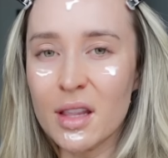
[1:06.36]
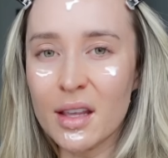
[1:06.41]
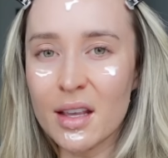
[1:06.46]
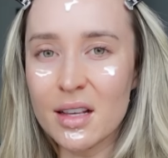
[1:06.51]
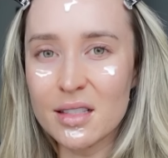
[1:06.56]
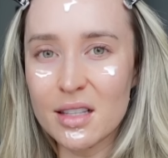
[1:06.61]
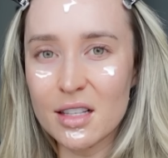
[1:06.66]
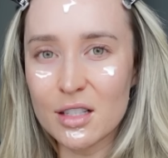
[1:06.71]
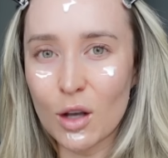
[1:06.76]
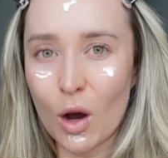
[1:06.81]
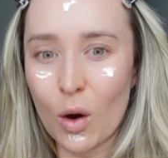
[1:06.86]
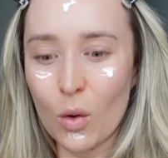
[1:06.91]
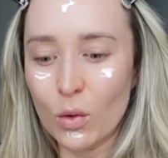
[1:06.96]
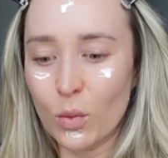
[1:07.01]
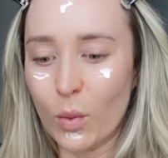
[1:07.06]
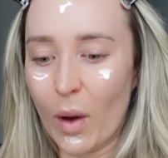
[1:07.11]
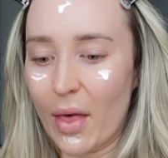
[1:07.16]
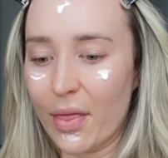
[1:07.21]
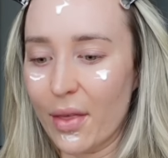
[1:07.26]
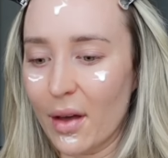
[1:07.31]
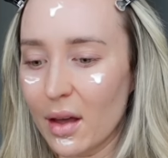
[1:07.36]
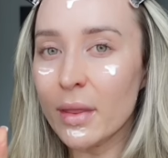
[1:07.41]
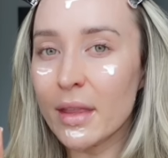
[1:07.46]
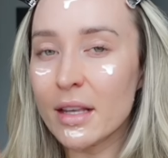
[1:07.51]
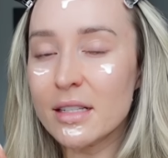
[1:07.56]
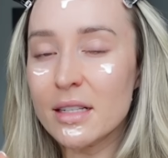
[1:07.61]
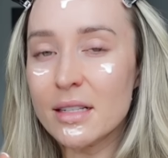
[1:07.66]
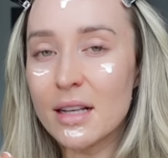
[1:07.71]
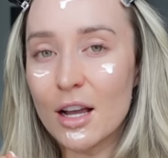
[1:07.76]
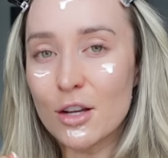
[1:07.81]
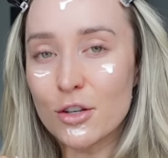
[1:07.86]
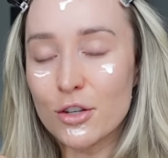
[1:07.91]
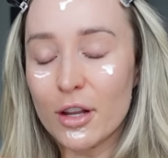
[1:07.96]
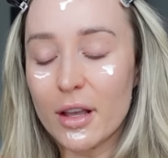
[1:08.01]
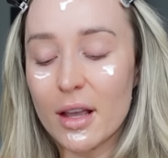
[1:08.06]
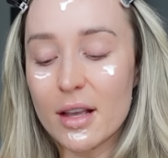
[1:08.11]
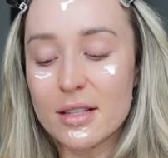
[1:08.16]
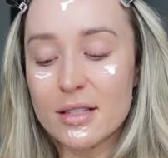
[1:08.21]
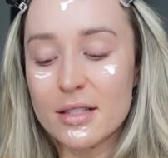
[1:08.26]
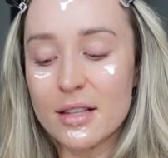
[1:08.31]
think it's this cold weather. This is
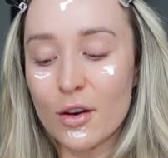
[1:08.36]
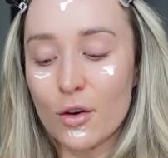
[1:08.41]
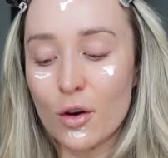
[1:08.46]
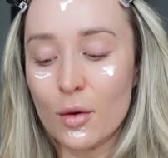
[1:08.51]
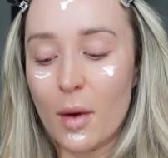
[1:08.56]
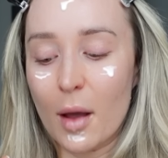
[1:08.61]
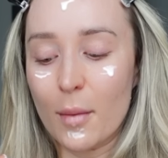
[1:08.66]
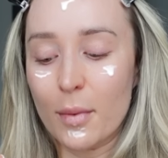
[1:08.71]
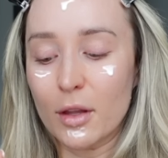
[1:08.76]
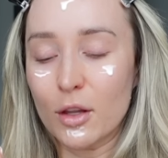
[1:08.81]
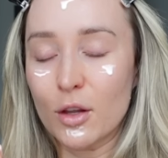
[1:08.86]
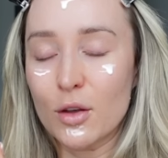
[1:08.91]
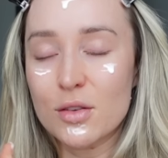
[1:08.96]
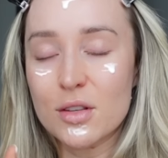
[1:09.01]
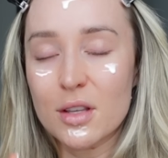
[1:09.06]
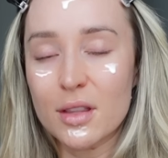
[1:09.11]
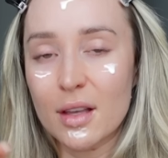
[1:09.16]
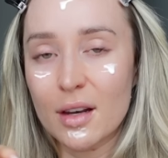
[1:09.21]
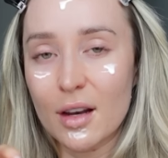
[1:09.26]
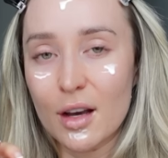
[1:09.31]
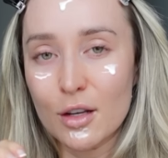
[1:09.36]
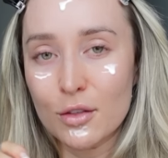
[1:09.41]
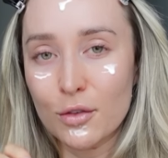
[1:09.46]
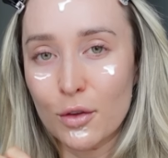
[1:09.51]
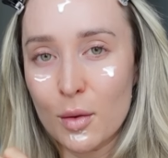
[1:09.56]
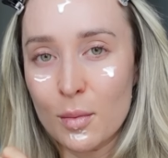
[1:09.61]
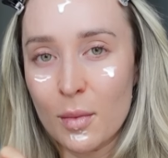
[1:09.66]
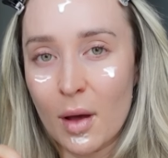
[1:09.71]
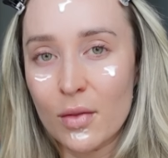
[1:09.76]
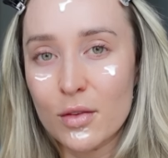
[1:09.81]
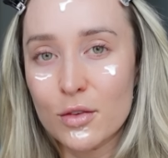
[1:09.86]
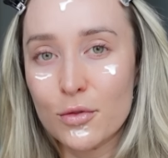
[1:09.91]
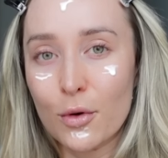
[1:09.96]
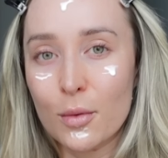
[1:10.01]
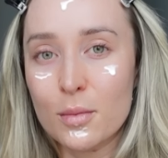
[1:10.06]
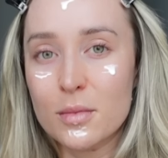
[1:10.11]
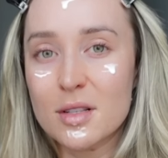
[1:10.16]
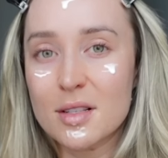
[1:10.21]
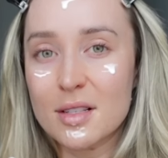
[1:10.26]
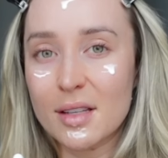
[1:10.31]
actually a serum I've been using the last few months
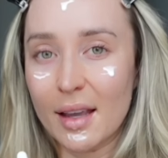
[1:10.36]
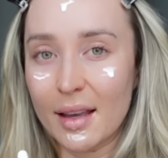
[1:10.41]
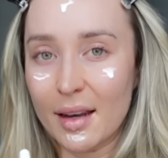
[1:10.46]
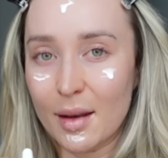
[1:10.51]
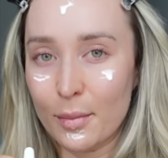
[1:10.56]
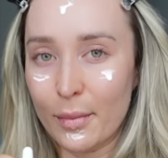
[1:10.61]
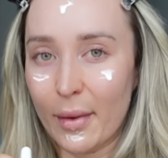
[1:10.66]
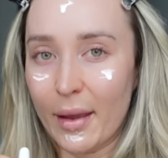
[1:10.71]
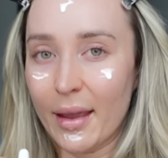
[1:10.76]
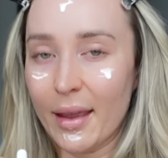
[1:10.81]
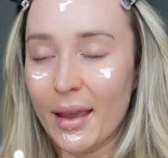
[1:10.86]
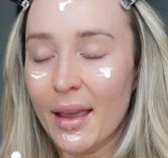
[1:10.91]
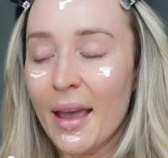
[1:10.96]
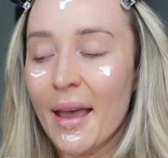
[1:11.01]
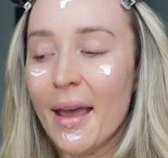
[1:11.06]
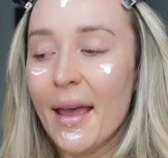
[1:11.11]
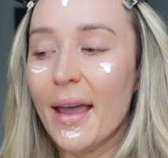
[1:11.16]
from SKIN&ME.